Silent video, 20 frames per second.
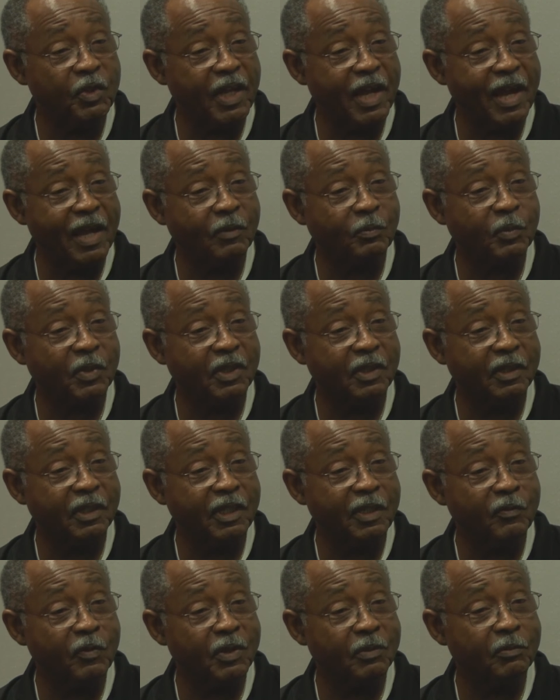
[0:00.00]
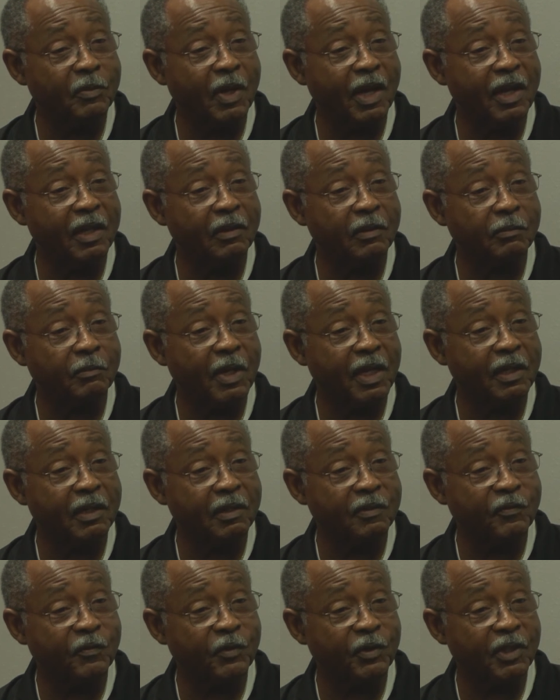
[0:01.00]
that, but even my
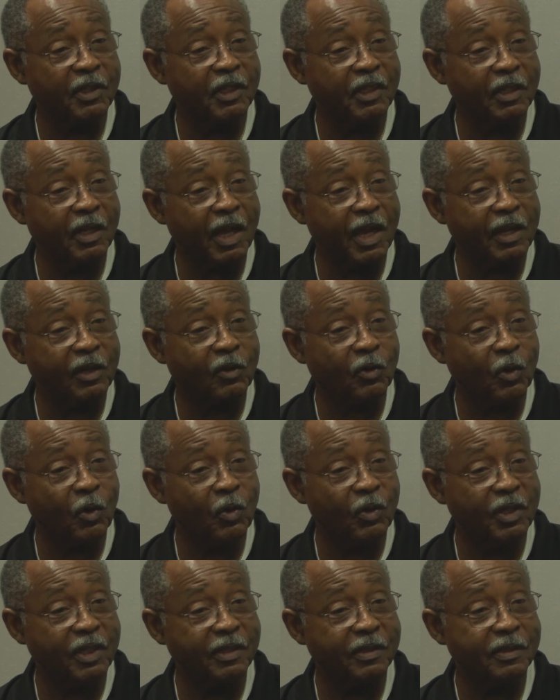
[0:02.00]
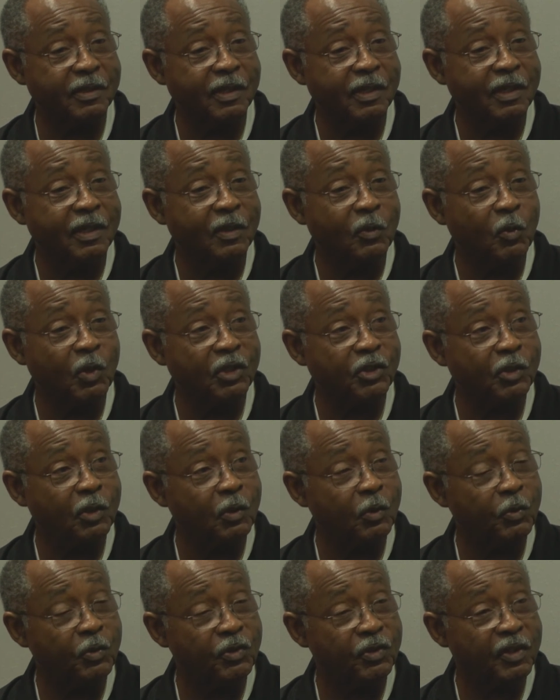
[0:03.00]
good friend Eli Krogan went to
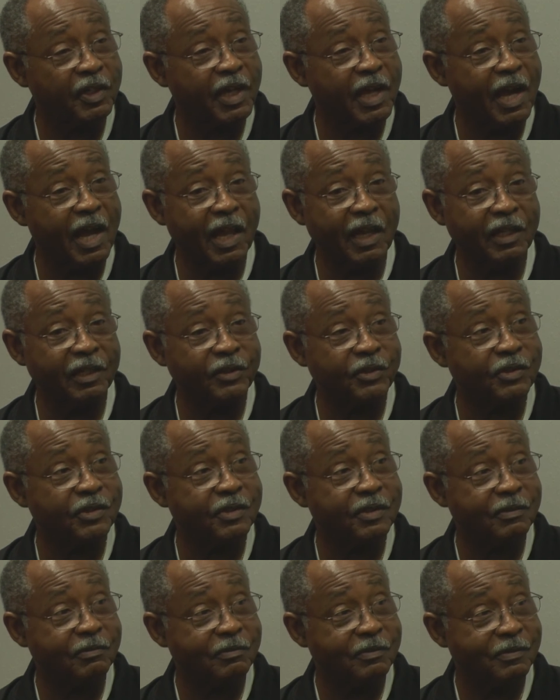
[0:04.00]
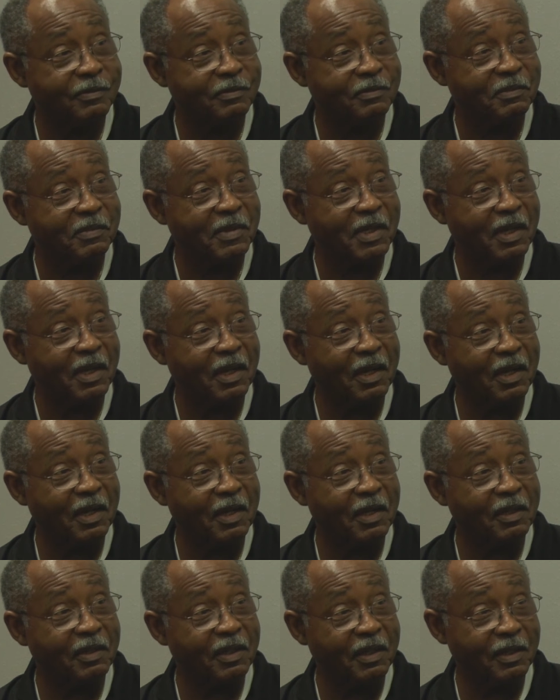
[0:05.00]
Luther College
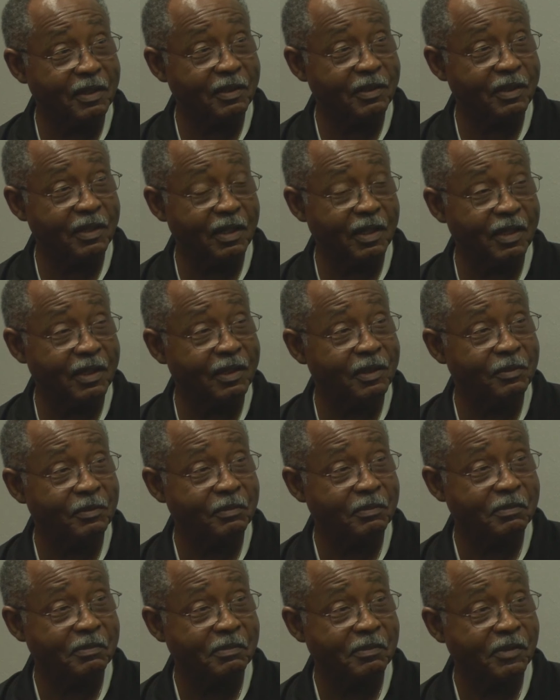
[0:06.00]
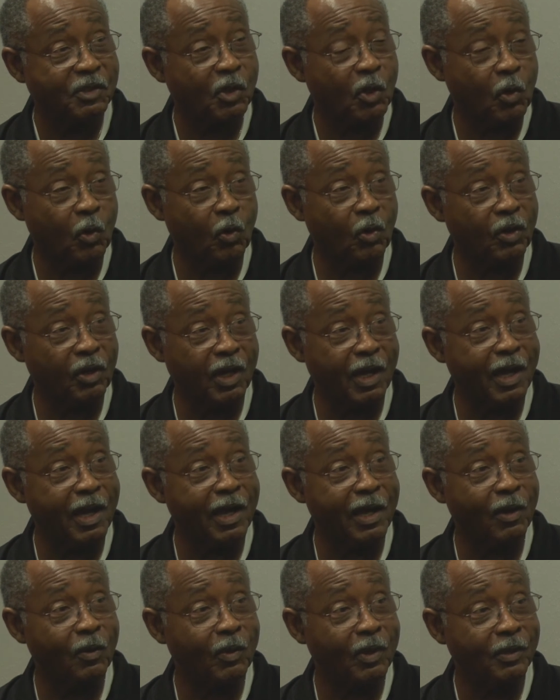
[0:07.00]
in the core of
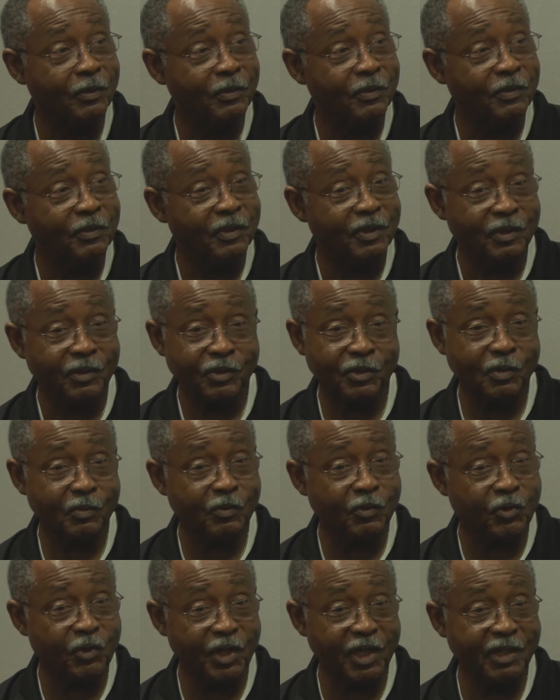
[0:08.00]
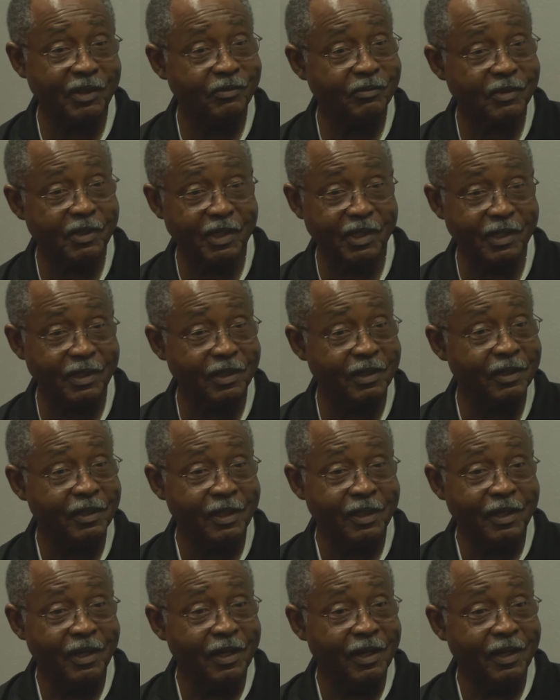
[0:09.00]
Iowa. Some great
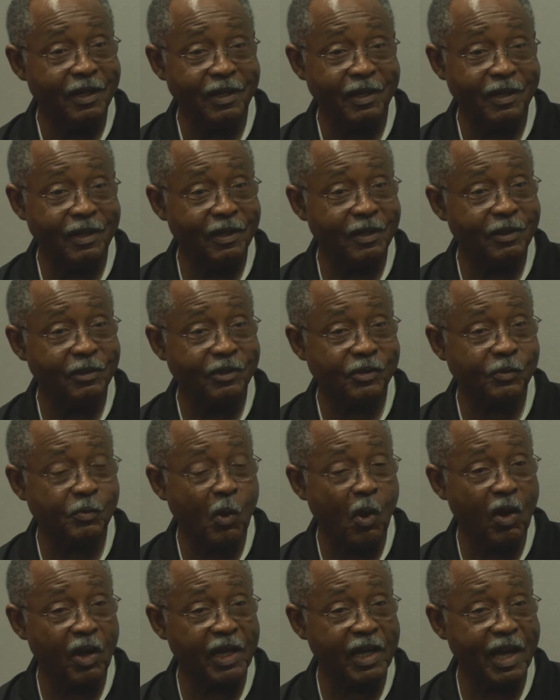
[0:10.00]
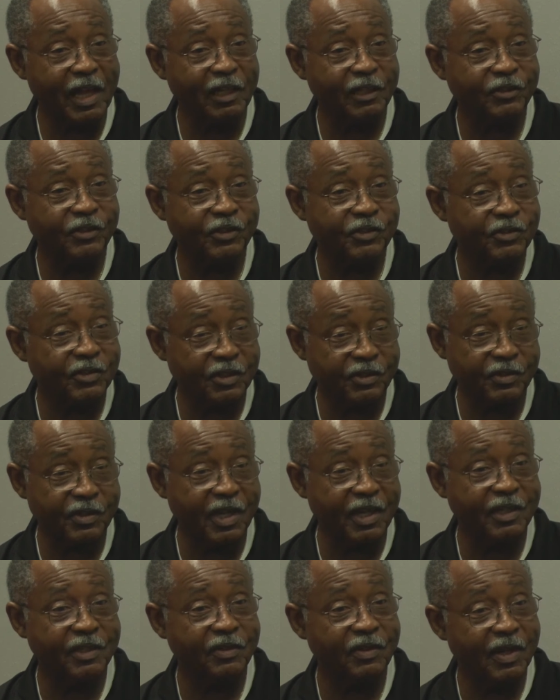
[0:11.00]
small colleges, just
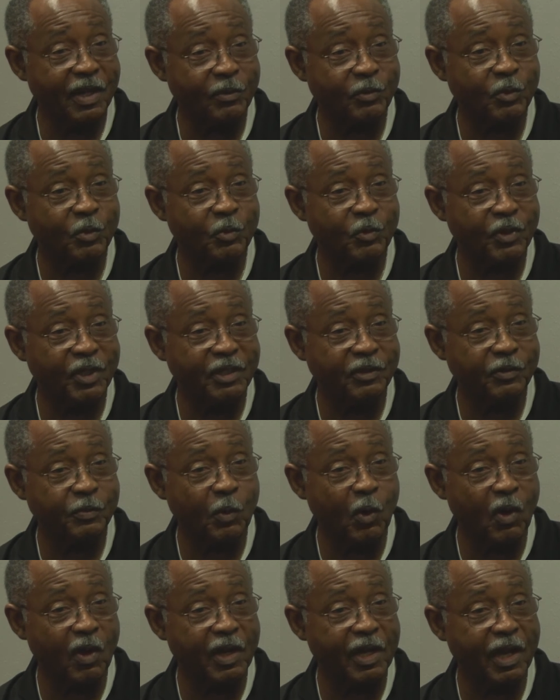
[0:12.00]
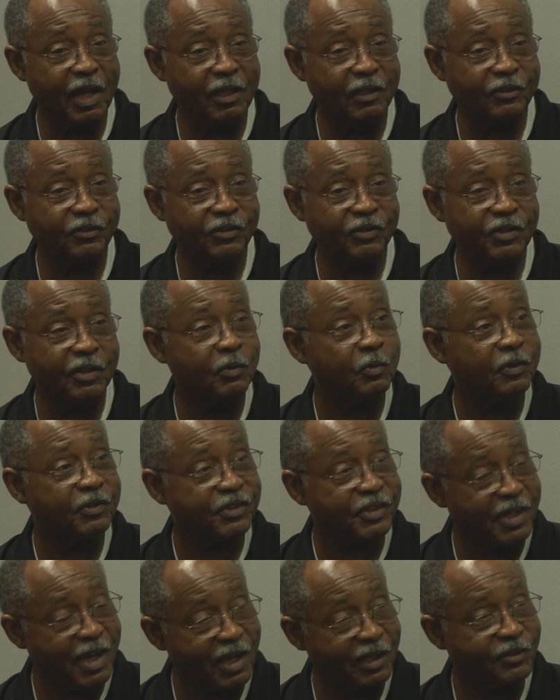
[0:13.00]
like you have some great small colleges in
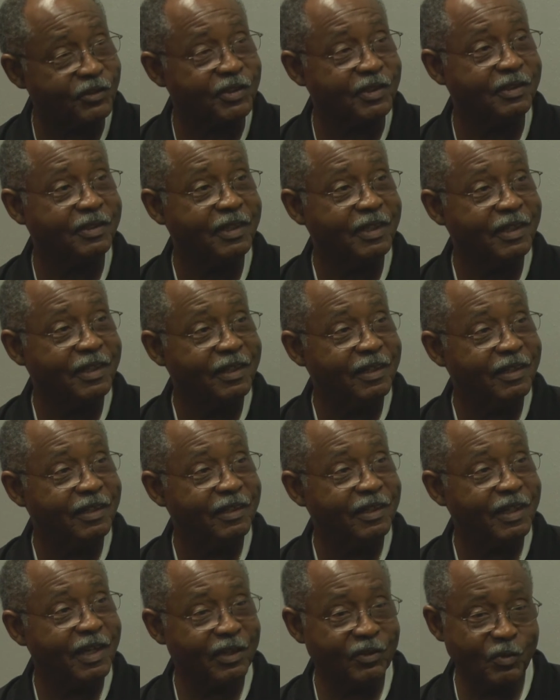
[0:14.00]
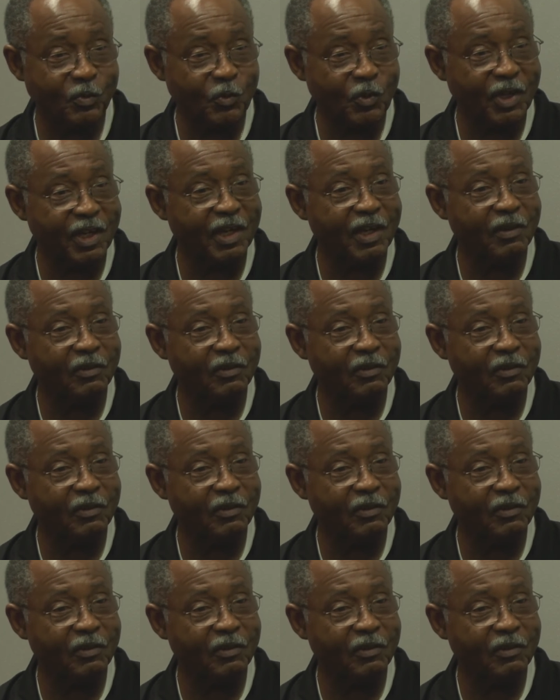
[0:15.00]
Wisconsin. They got some great